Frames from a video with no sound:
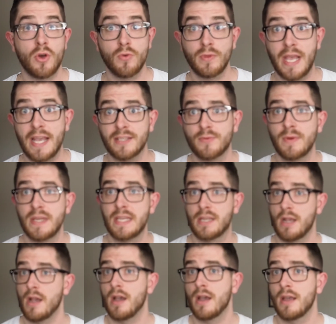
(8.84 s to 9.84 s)
last
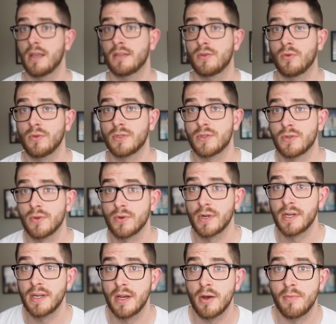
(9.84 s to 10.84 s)
week I told a
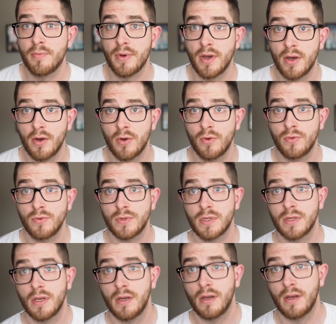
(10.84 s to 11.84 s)
story
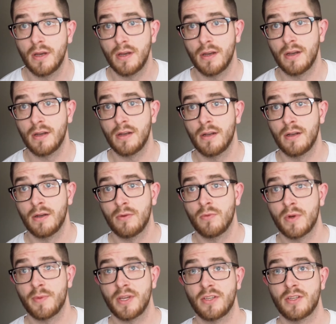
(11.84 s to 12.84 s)
about
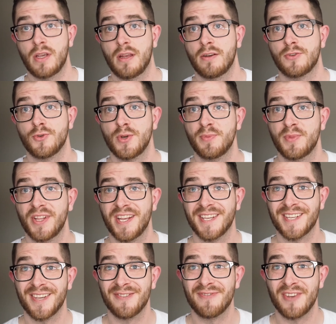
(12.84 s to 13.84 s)
one of my kind of tree
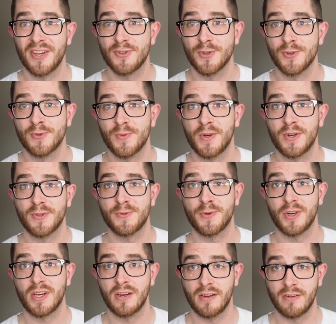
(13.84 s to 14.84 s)
planting adventures when I was
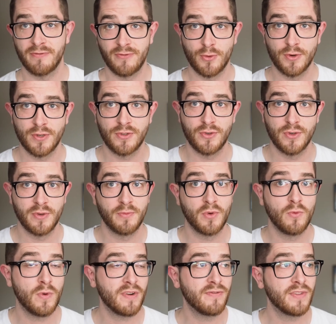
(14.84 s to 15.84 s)
working in forestry. But
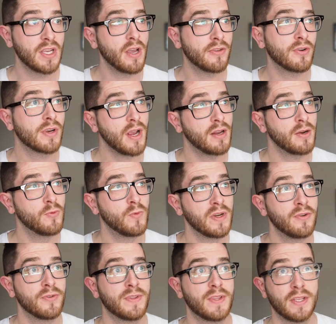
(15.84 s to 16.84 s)
one of the other kind of
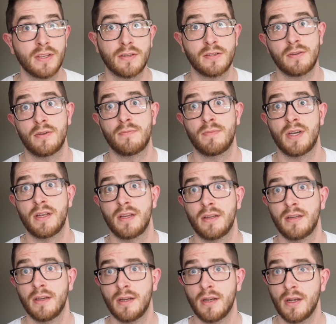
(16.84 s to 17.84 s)
weird things on
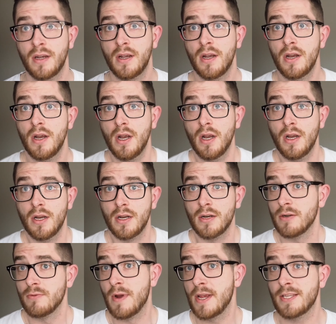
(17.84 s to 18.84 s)
my
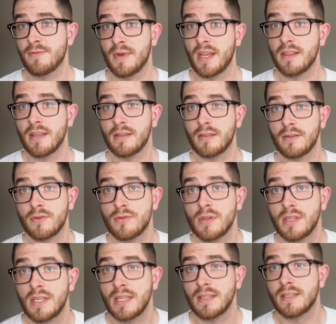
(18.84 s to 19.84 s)
resume that
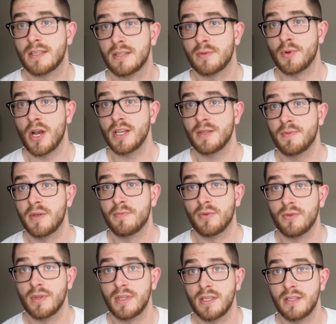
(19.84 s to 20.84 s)
usually tends to surprise
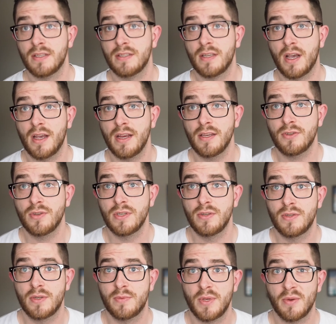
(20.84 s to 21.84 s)
people is I actually
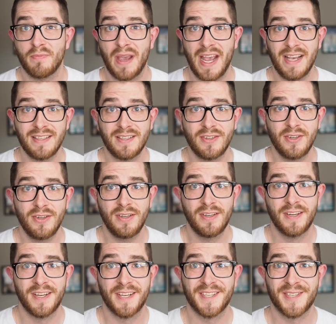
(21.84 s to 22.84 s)
used to be a pastor.
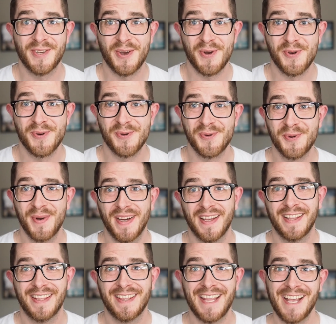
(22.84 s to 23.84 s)
So
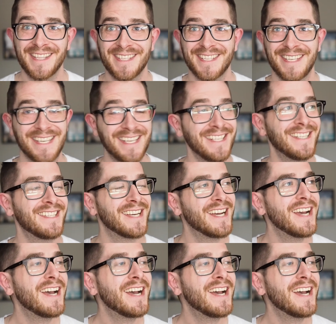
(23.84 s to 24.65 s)
that's neat.